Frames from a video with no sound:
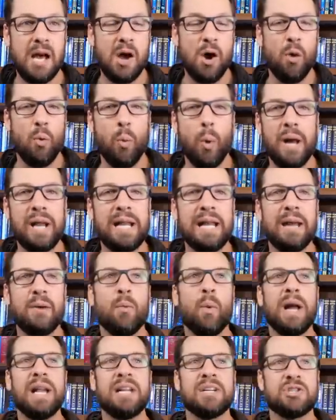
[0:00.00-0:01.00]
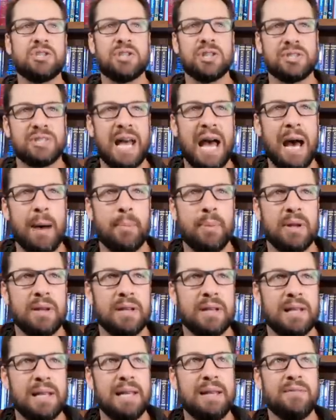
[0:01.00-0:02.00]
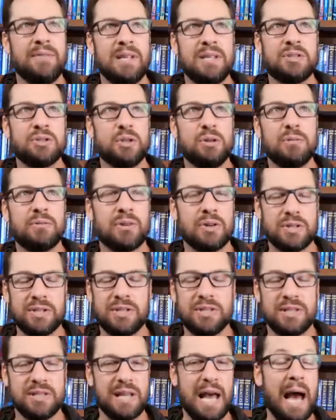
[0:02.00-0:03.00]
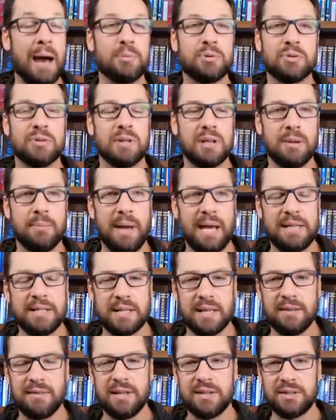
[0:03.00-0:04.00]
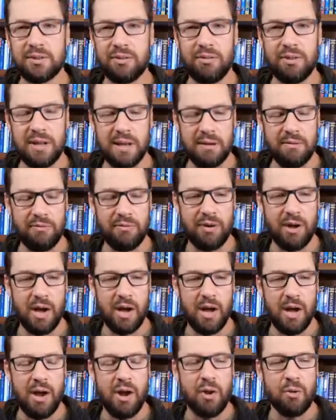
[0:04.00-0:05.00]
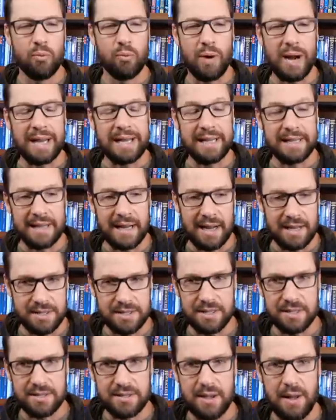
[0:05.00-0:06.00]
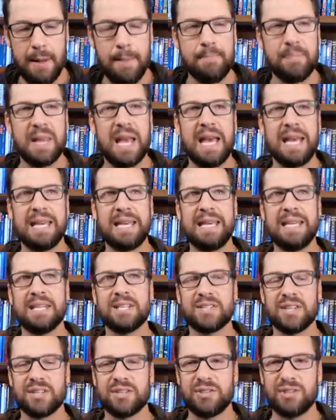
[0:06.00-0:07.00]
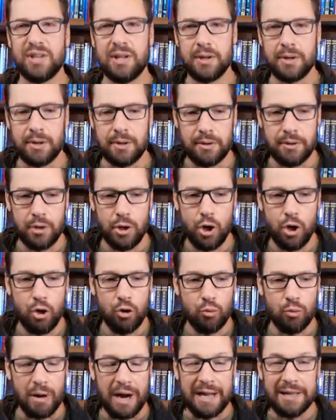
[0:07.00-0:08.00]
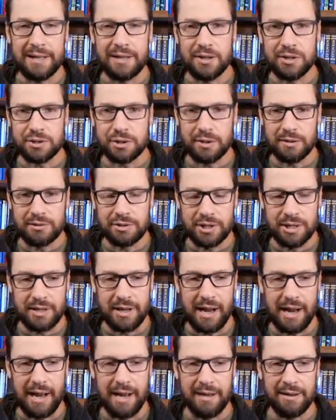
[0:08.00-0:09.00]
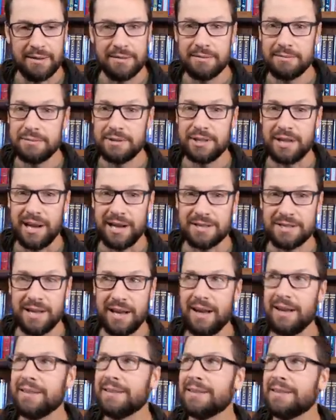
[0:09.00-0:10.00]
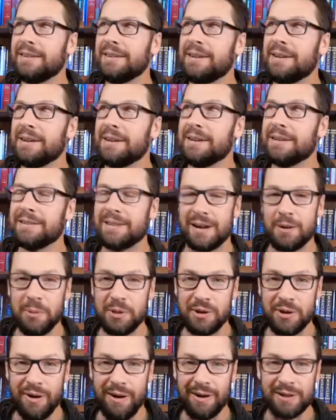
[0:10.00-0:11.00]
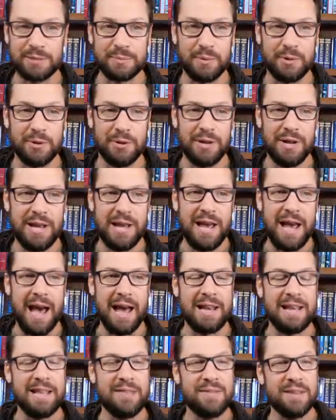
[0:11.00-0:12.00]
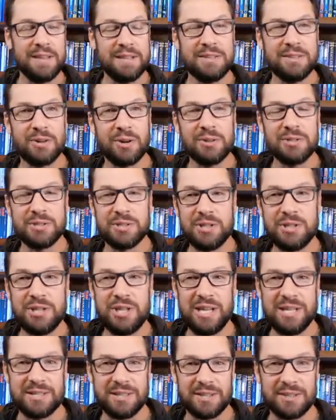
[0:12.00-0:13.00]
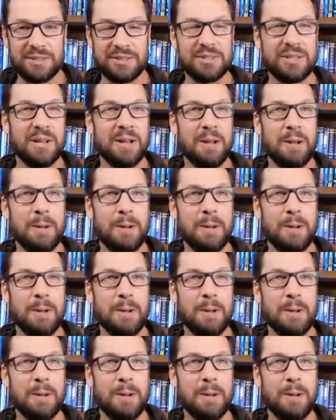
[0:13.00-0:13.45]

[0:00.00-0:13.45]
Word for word: What, what has just happened in these two verses is absolutely amazing. This thief recognizes he is a sinner who rightly deserves to die. Did you catch that? Talk about the gospel. And he then turns to Jesus